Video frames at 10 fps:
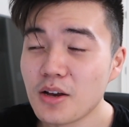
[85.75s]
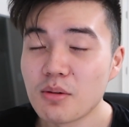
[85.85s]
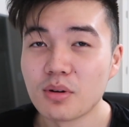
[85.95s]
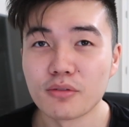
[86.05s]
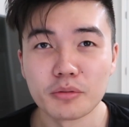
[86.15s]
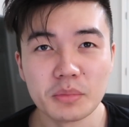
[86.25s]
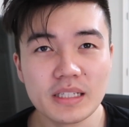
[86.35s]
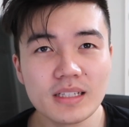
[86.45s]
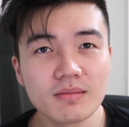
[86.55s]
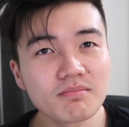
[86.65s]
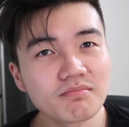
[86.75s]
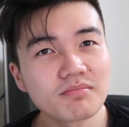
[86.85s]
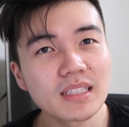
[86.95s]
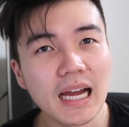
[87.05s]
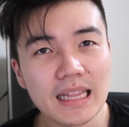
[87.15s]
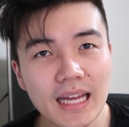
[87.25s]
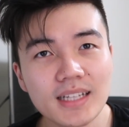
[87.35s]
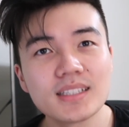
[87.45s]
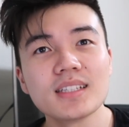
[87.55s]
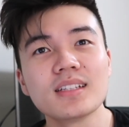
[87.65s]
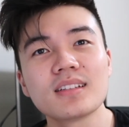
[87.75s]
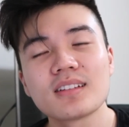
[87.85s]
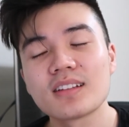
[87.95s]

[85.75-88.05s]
But for me, I liked it,